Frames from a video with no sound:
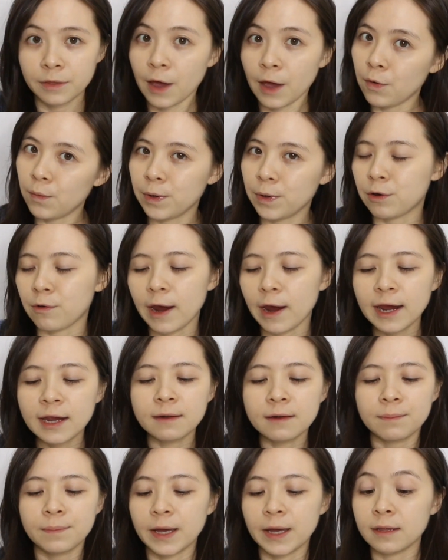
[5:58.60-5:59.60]
that would be
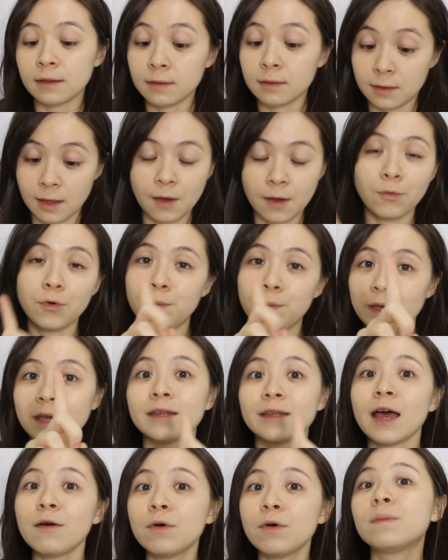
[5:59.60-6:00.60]
great. But that would
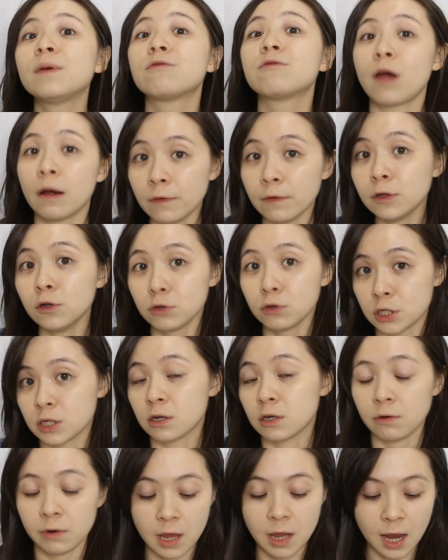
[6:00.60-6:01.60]
be
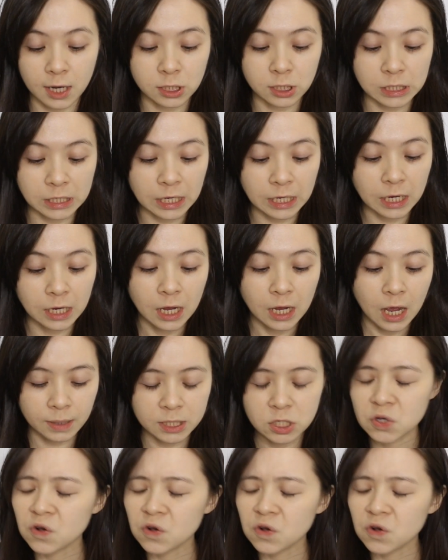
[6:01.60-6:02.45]
revolutionary actually. But